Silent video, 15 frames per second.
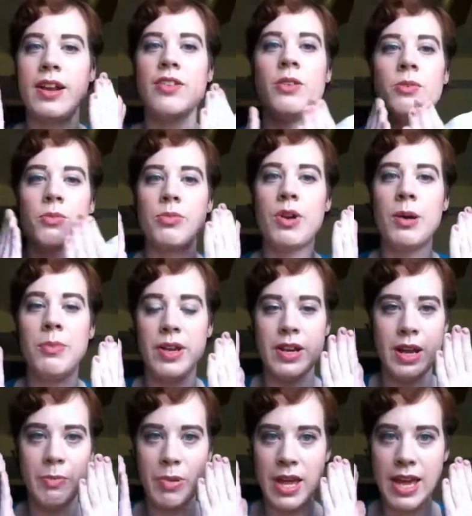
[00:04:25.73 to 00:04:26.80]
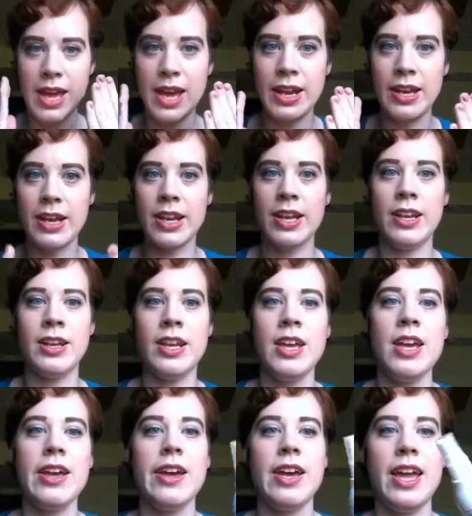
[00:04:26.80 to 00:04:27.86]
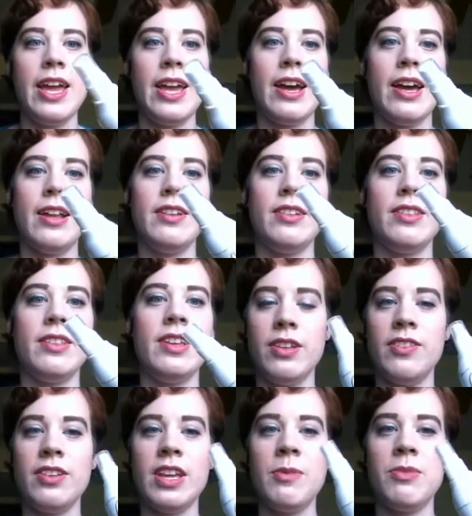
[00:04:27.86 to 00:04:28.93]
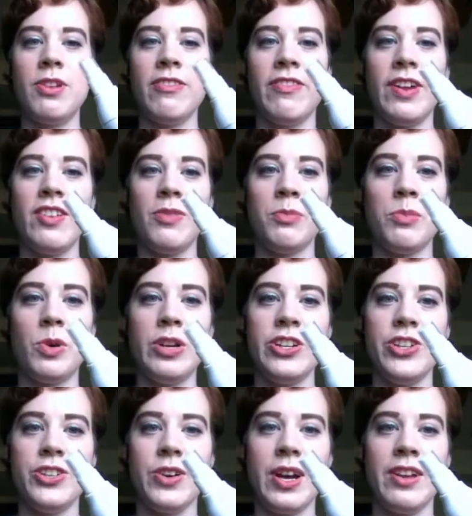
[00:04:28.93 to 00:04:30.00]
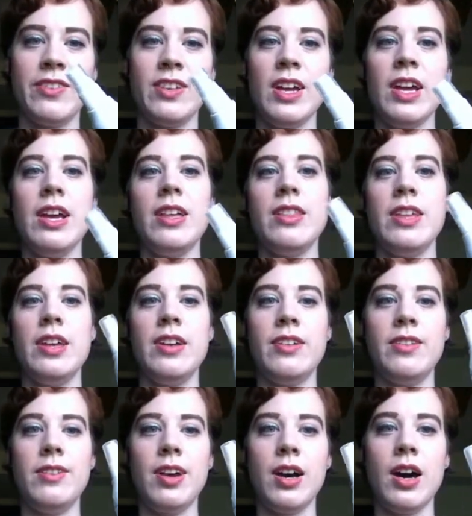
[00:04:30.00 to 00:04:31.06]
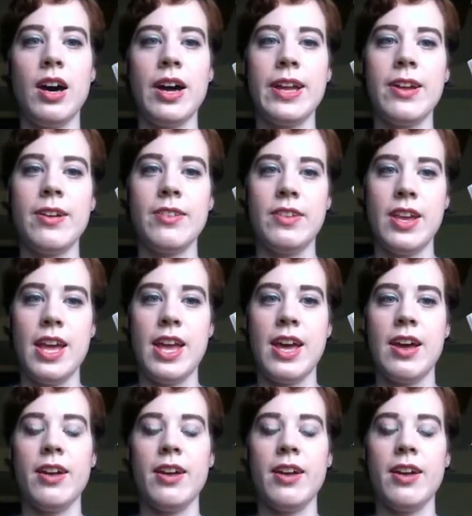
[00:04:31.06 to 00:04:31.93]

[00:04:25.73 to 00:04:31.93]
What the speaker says: I don't rub it in, I pat it in, and this keeps your face moisturized the entire day.